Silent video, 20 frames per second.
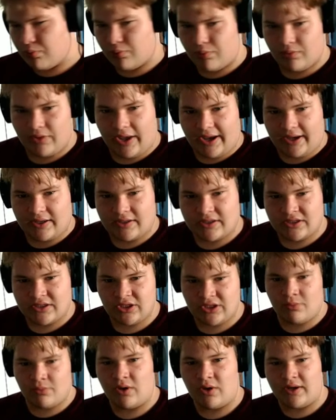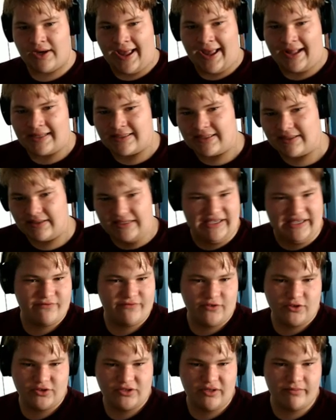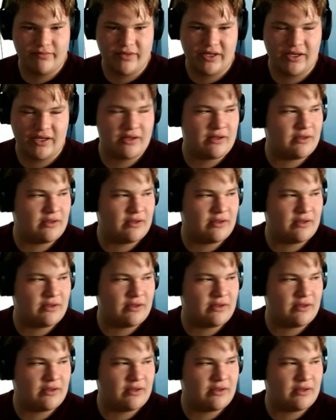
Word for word: like, someone had to leave or something.